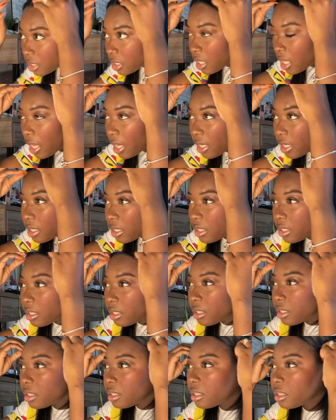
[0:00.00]
like,
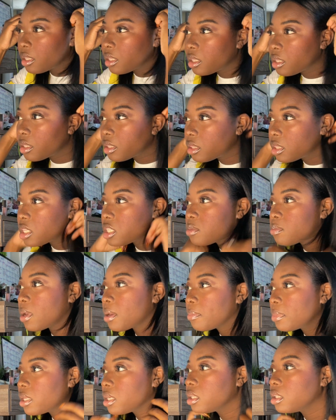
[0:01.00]
this
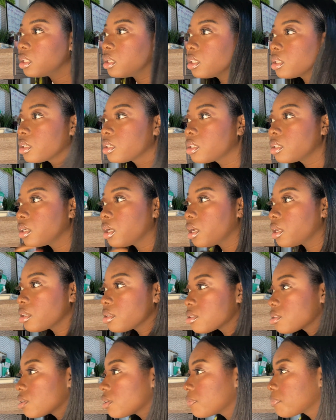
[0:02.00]
might be the look,
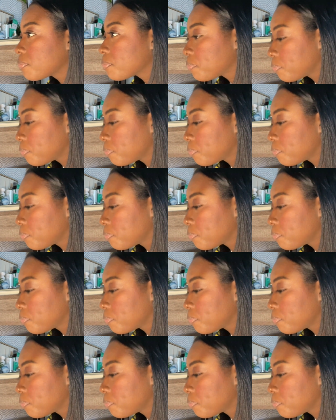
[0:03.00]
honestly.